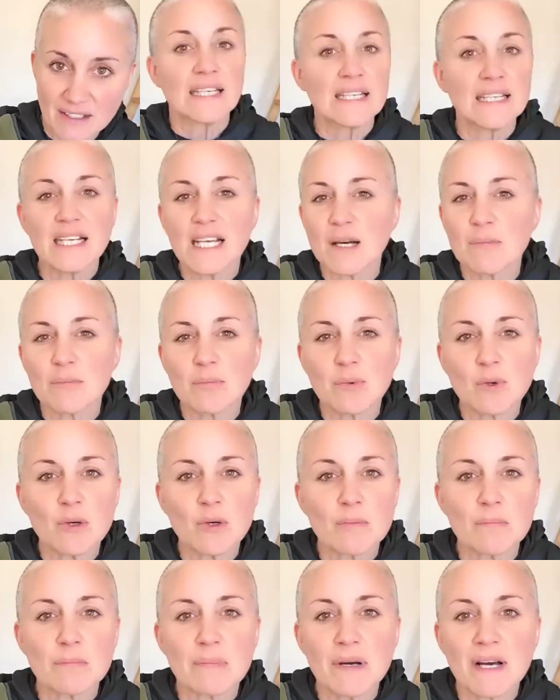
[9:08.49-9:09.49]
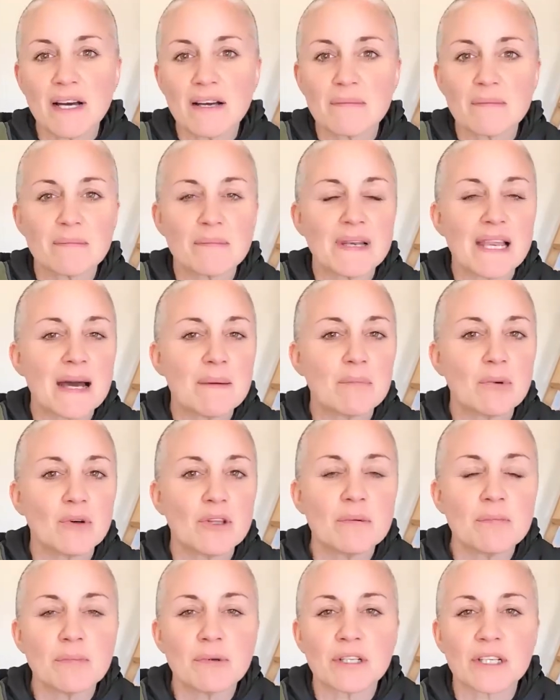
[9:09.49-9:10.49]
And the pulp? You
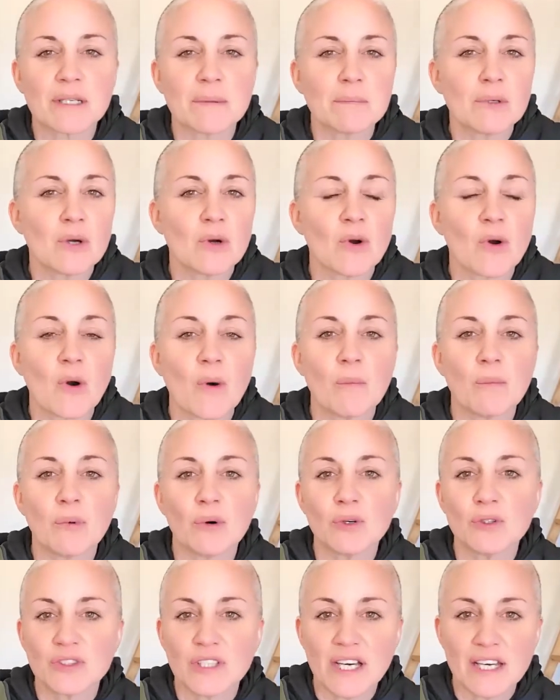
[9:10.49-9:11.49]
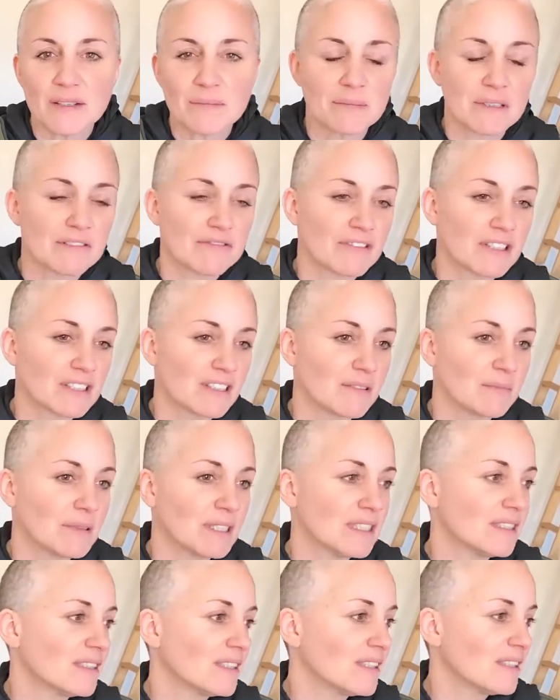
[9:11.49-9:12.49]
can, for example, compost it
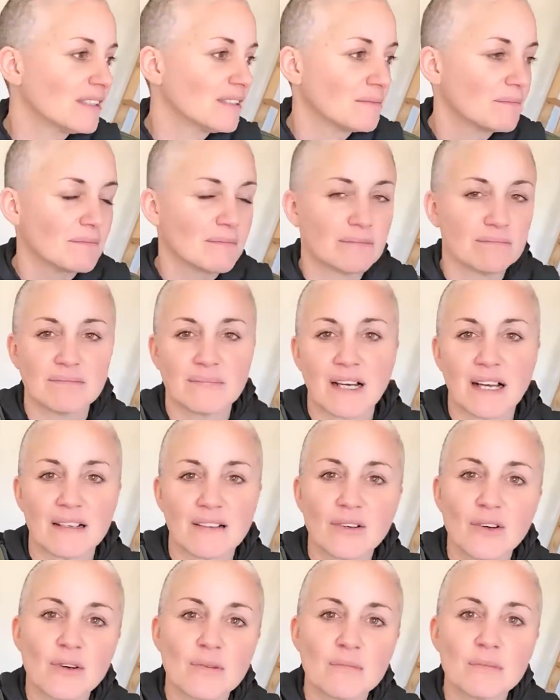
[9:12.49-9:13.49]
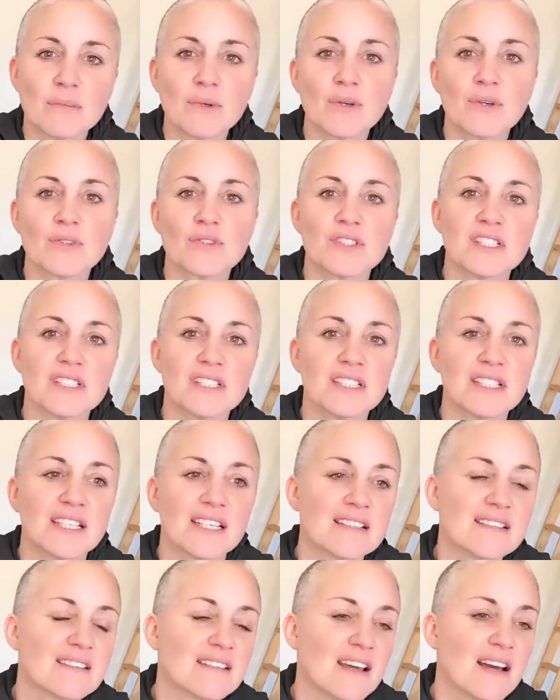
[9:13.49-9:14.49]
perfectly and let it become part of the
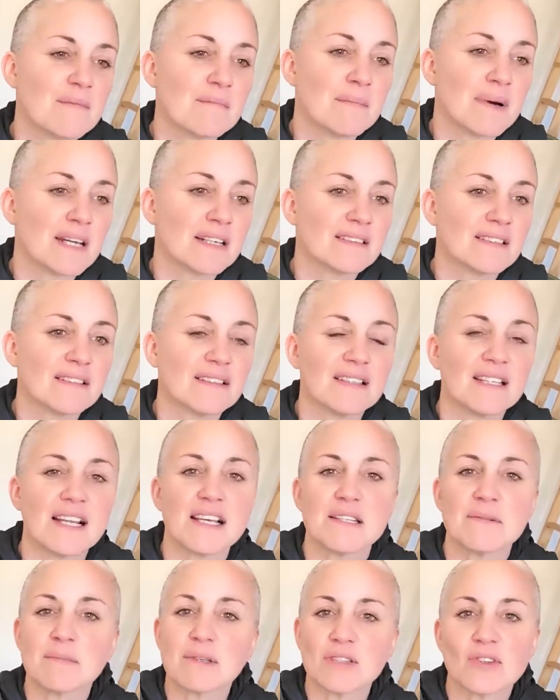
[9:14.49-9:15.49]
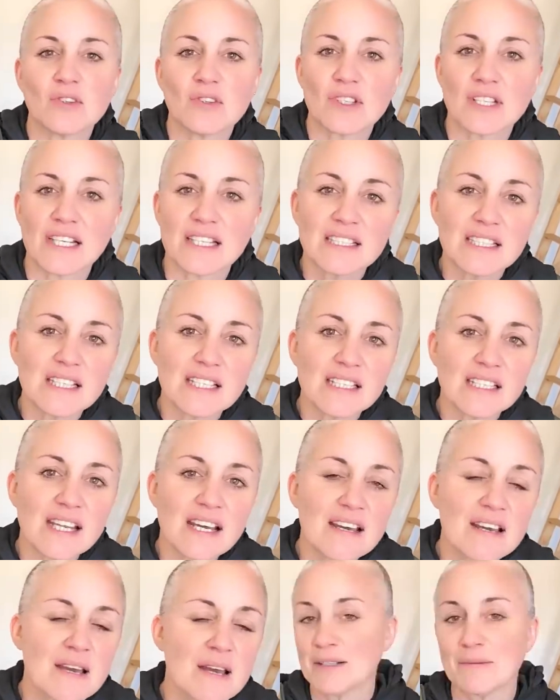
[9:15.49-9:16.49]
nourishment for the soil.
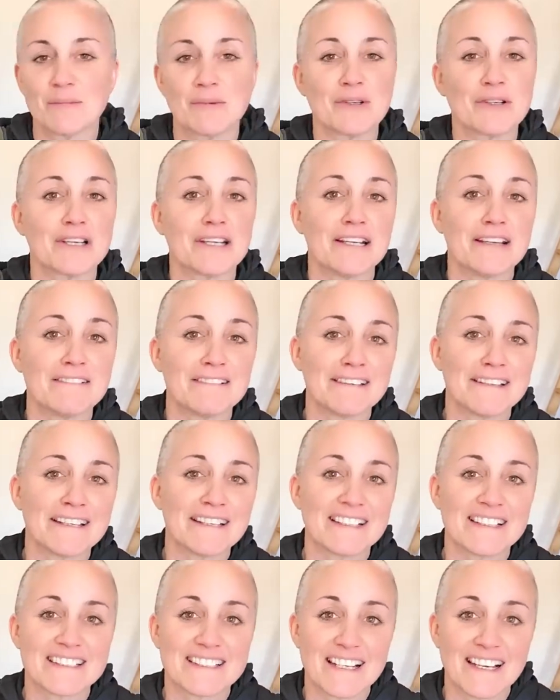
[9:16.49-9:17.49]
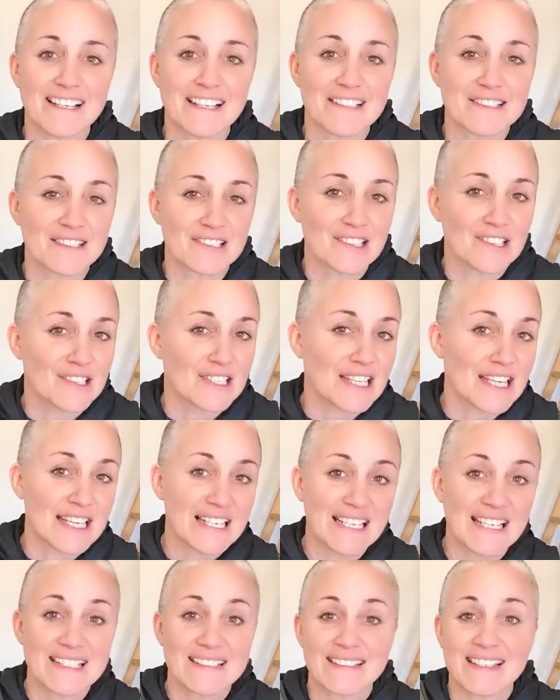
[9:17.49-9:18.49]
Because honestly, you're making better
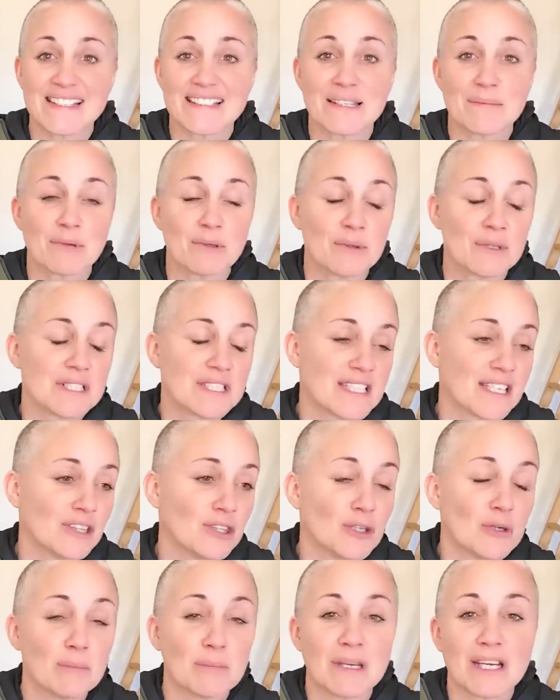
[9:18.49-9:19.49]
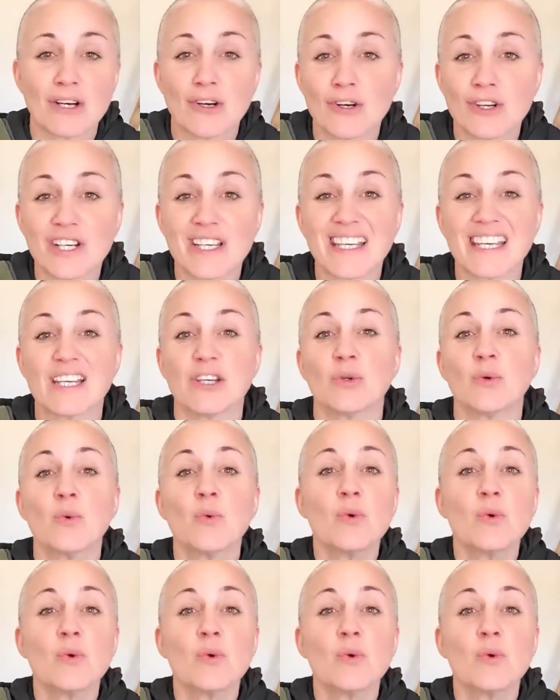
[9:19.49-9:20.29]
use of the carrot than ever before.